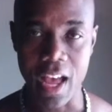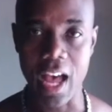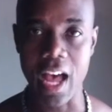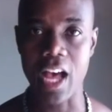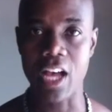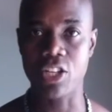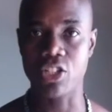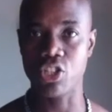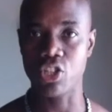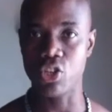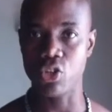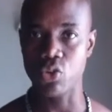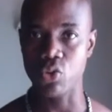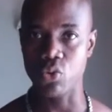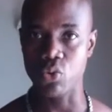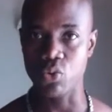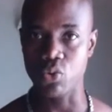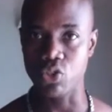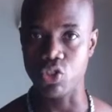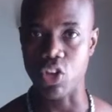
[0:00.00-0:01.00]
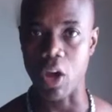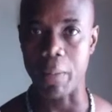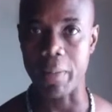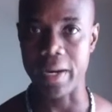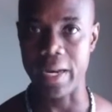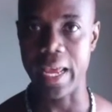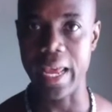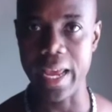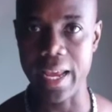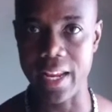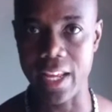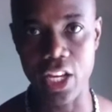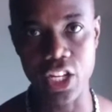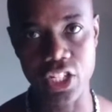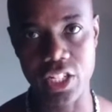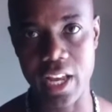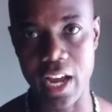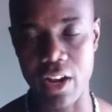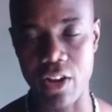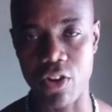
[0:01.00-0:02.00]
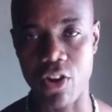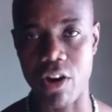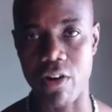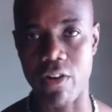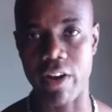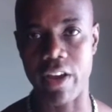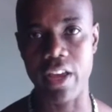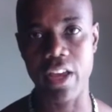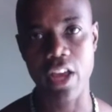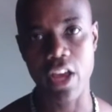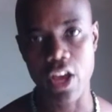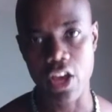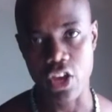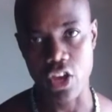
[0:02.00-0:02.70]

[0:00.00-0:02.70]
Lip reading: As you dominate each category,